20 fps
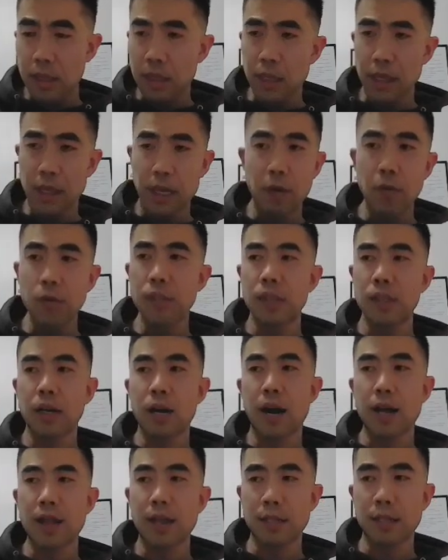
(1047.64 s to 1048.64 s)
he was the
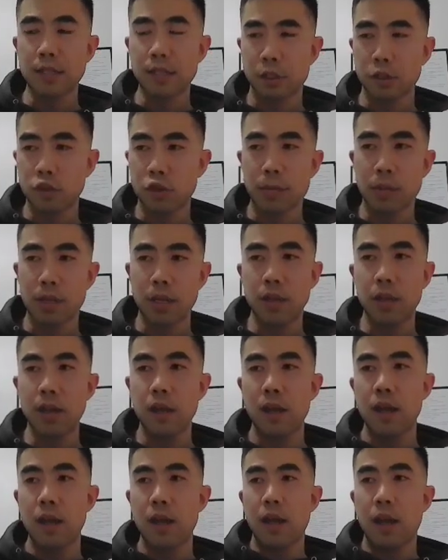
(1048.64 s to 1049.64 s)
guy that's just dropping
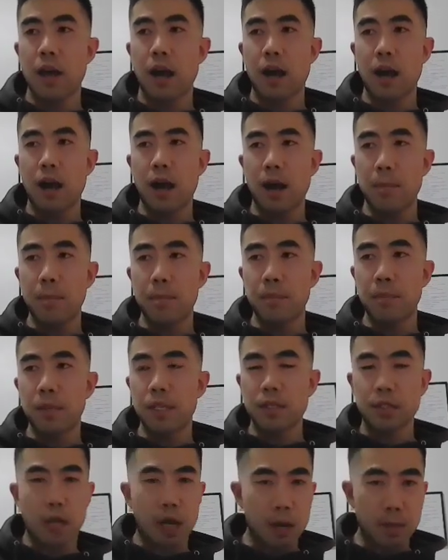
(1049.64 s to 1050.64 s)

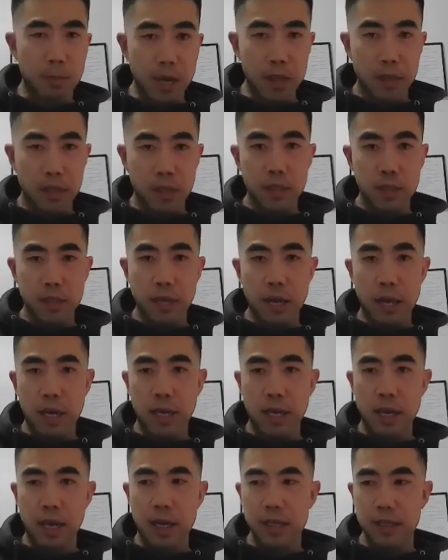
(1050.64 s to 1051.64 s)
startup ideas. And
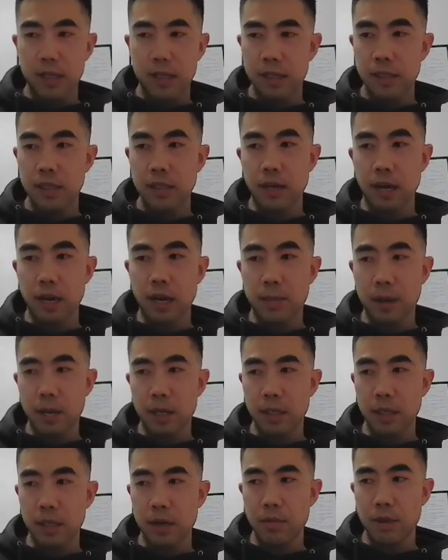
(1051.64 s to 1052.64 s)
he had this startup
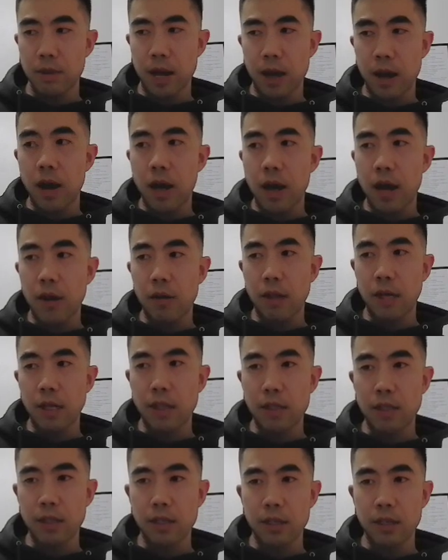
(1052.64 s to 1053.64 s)
idea about how
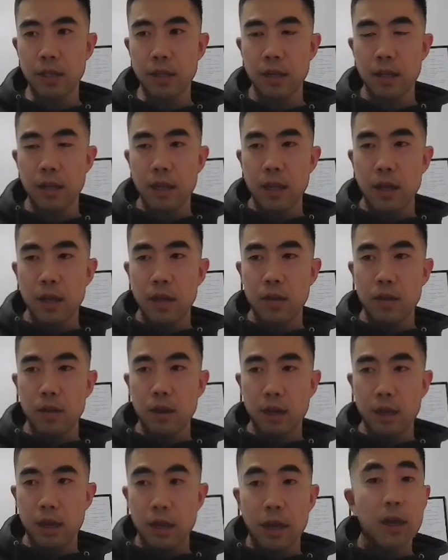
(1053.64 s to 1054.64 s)
LinkedIn
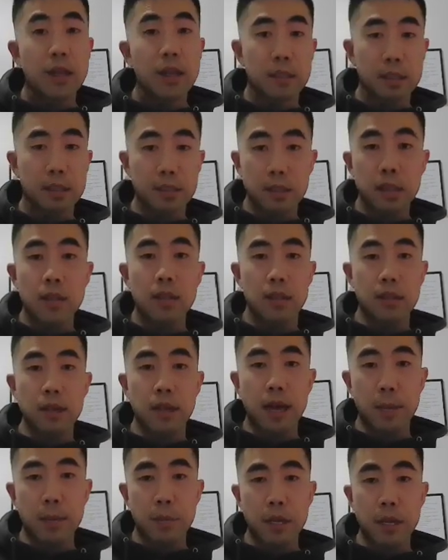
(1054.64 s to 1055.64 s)
is the
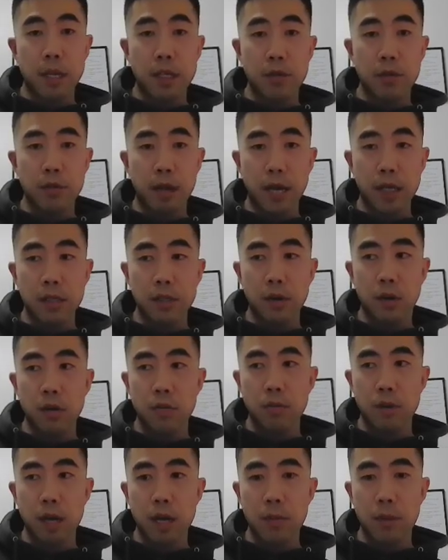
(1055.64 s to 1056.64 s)
potential next
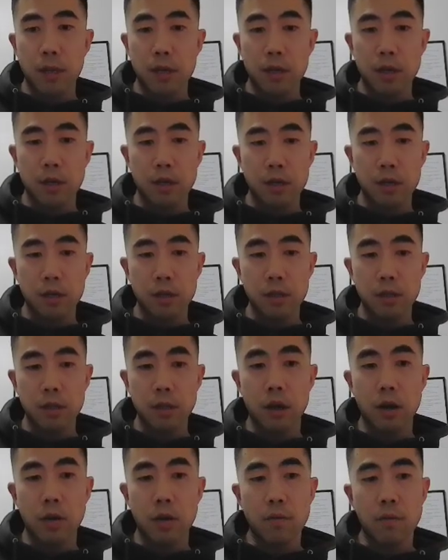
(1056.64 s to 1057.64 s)
gold mine because
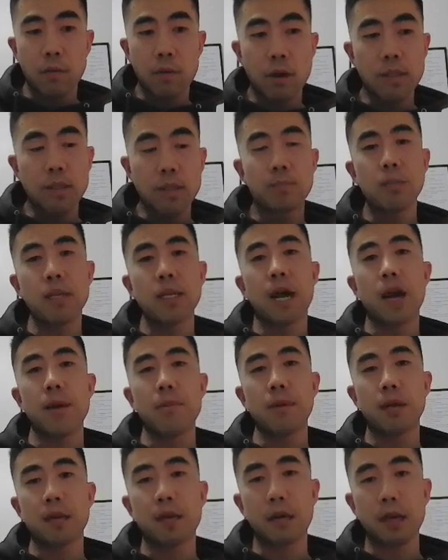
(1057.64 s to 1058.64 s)
of what's been
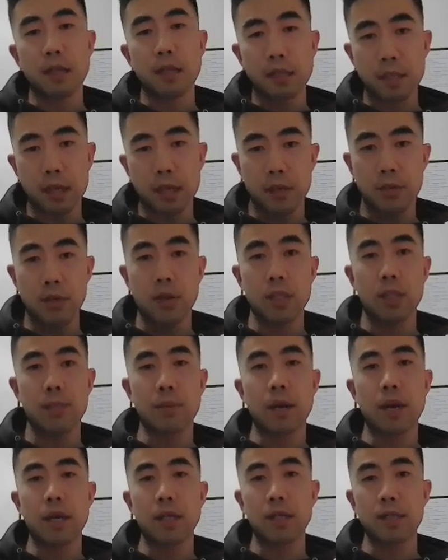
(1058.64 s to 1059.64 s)
happening in the TikTok
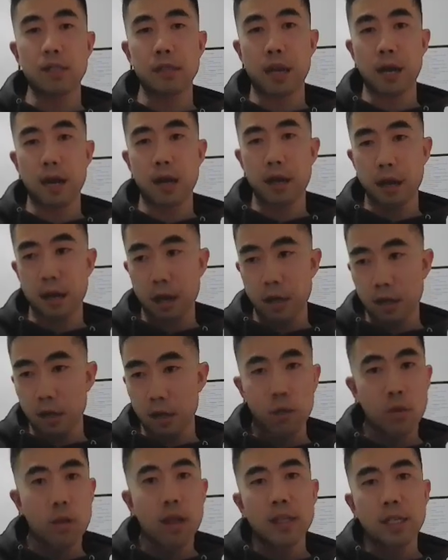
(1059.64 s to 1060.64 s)
space,
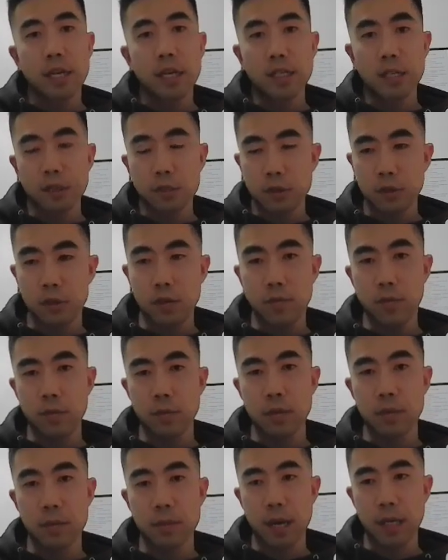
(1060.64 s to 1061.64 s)
or essentially the short
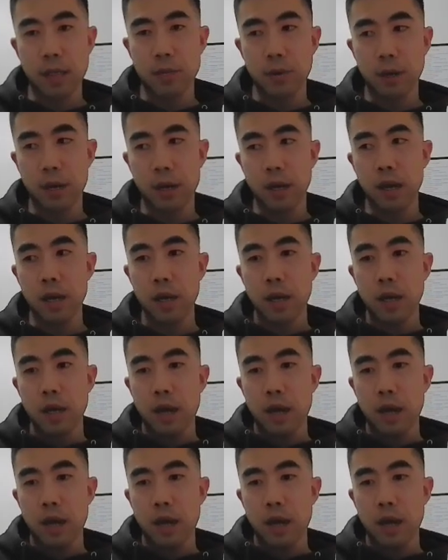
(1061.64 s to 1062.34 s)
form space, where